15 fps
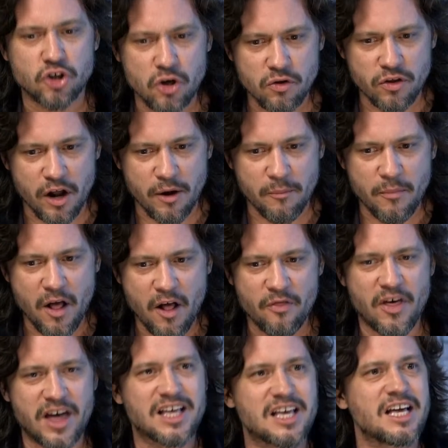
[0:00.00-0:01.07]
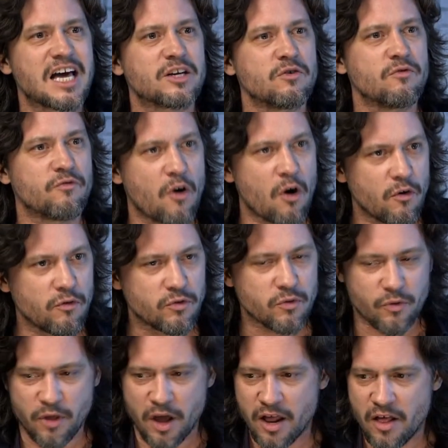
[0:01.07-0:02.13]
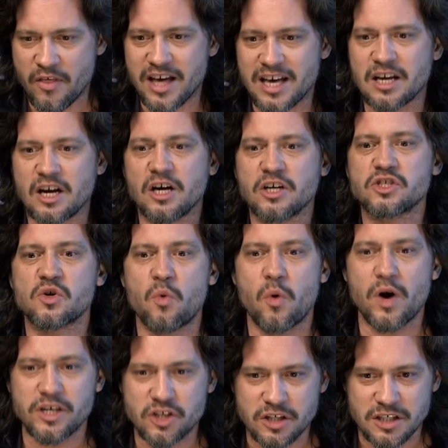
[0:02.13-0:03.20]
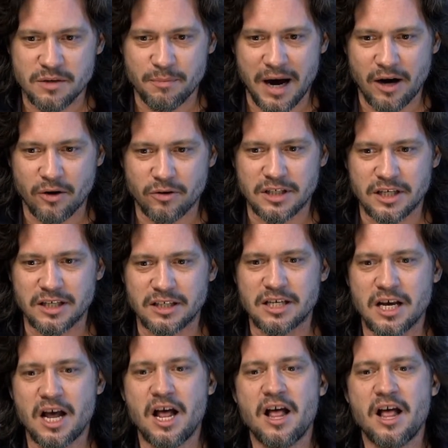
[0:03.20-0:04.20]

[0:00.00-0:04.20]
to them. They can get involved with it, they can ask questions about it,